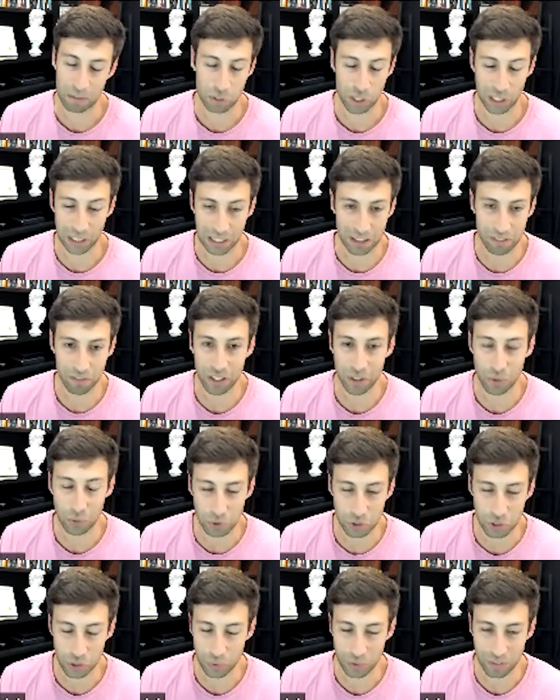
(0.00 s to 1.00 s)
to live in
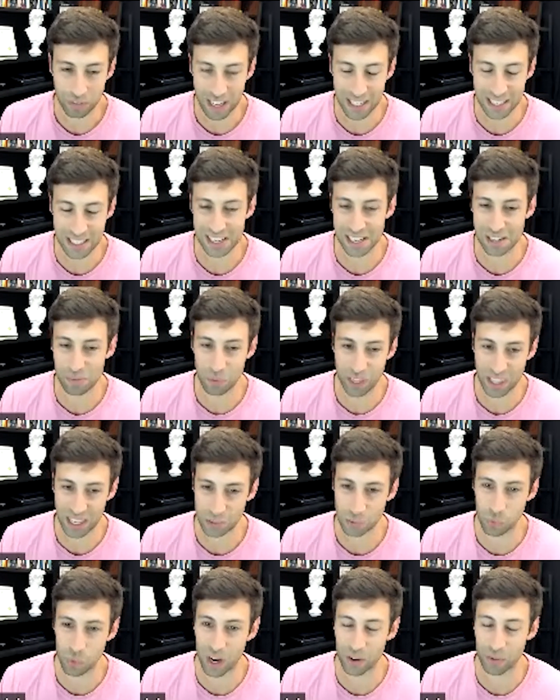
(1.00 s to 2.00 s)
or to invest in when
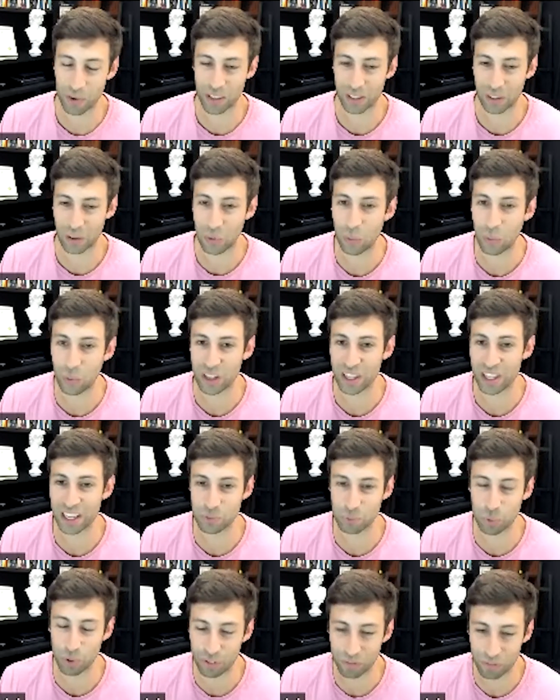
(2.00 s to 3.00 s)
there's one around the corner
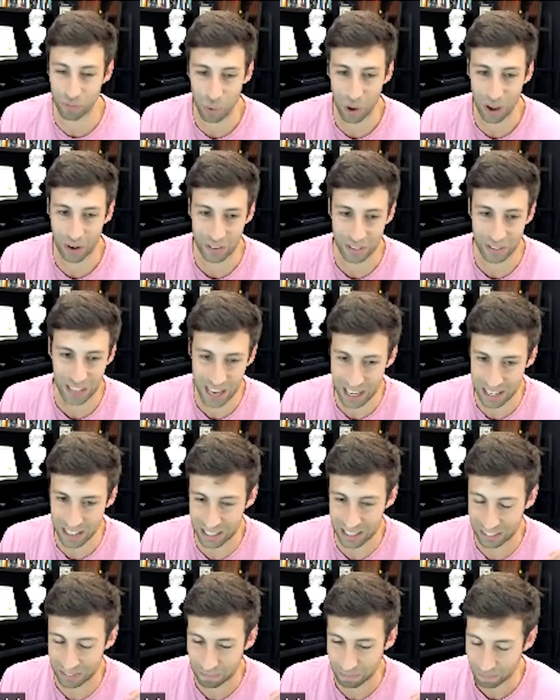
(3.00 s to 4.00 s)
that's worth
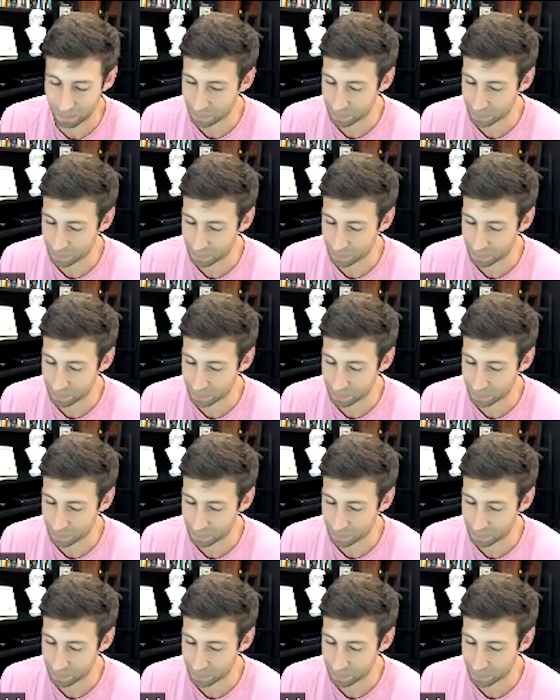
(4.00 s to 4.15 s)
400,000.